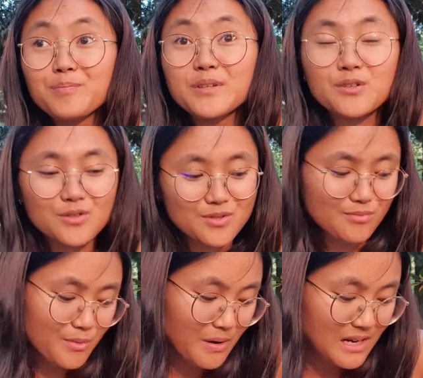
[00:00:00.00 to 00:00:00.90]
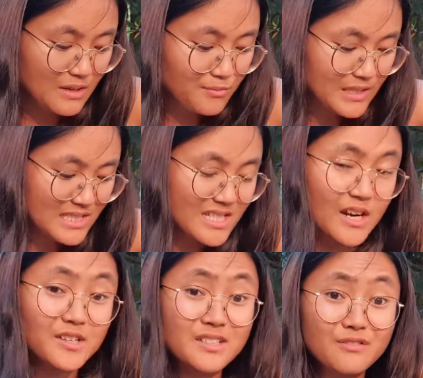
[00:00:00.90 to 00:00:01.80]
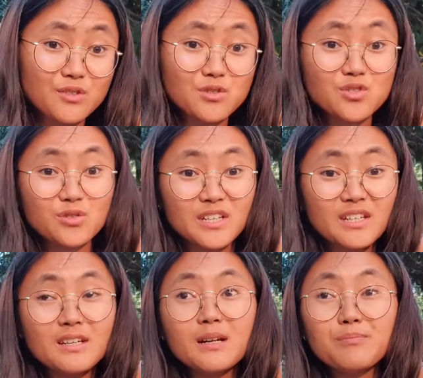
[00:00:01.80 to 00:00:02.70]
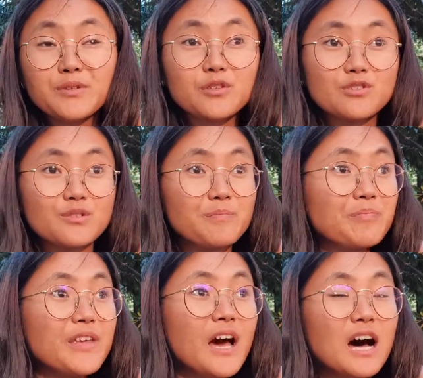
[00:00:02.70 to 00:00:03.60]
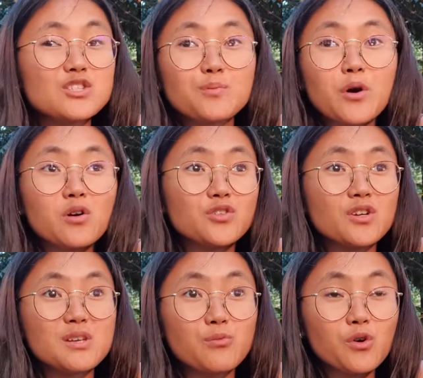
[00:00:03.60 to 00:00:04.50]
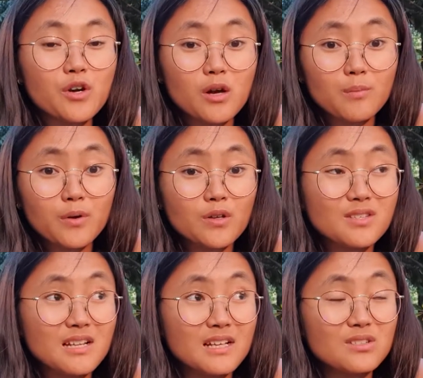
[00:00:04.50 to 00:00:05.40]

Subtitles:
because we were like really tired after the journey. Because at the border they woke up us like